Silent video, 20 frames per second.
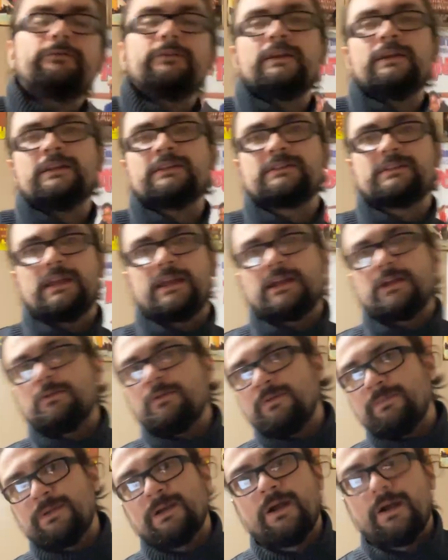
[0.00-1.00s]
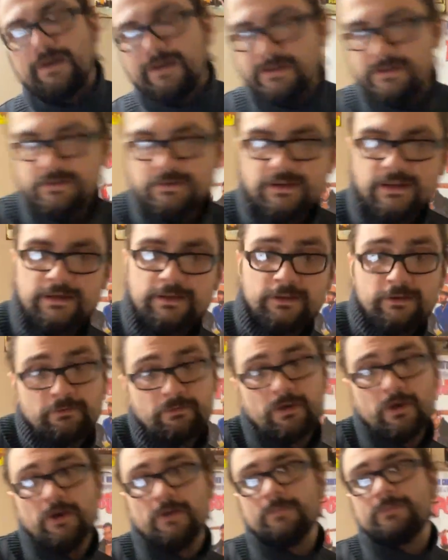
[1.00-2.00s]
and it's like, it would have been hard to do that in the
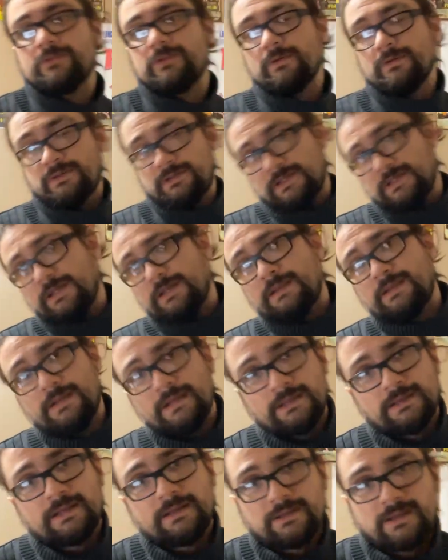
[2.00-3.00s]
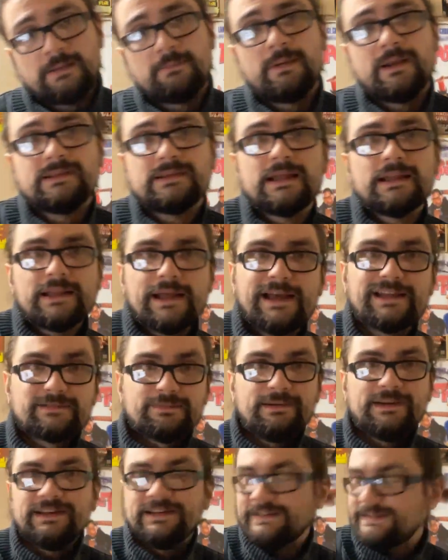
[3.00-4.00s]
robes. So it's a good thing that they made that last
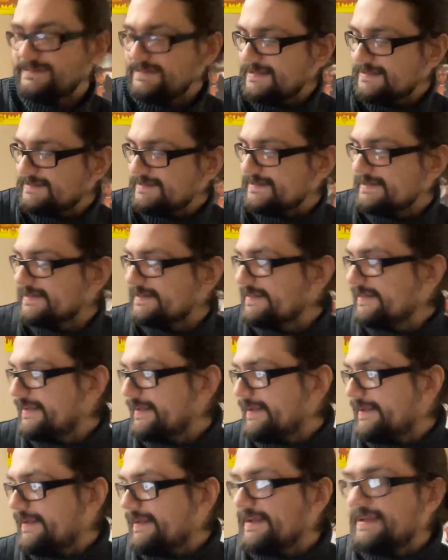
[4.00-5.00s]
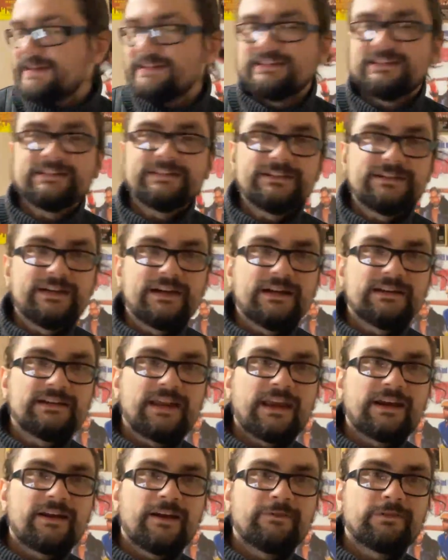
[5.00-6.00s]
minute decision to
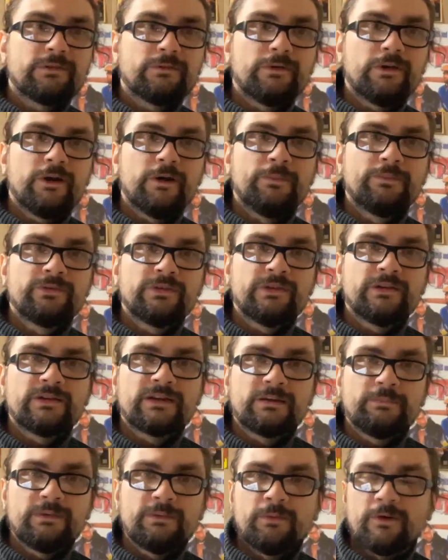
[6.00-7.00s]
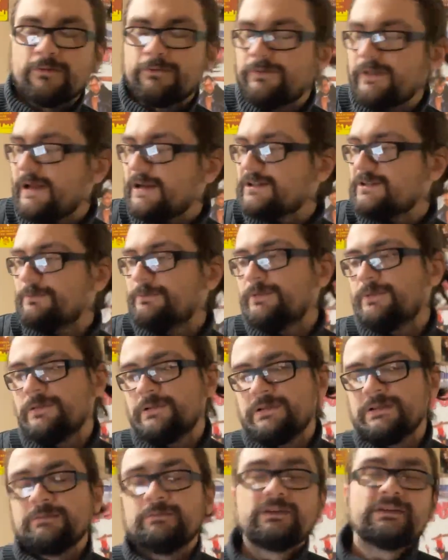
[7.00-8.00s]
take off the robes so they could be more flexible
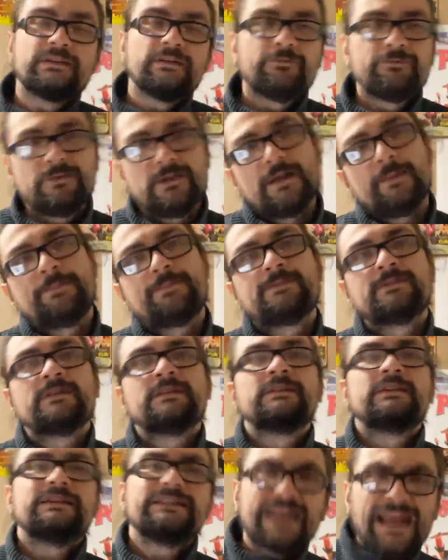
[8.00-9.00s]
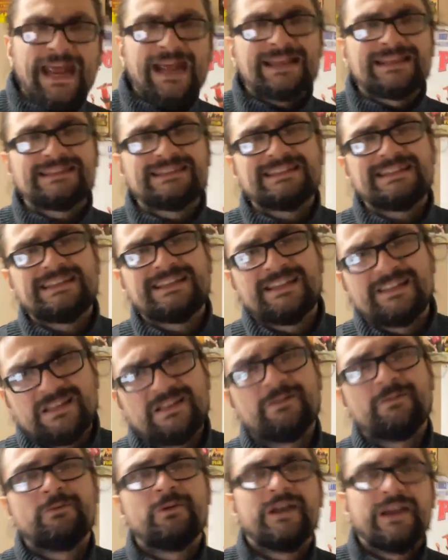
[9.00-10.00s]
and with the flips and the dancing and
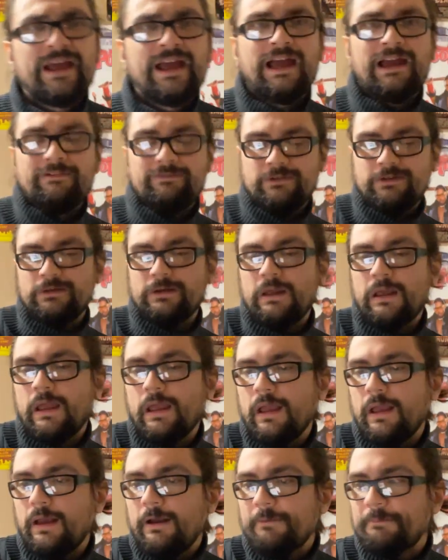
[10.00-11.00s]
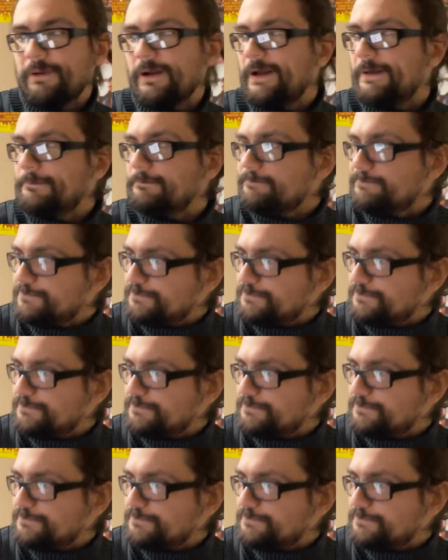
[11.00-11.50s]
the what have you. But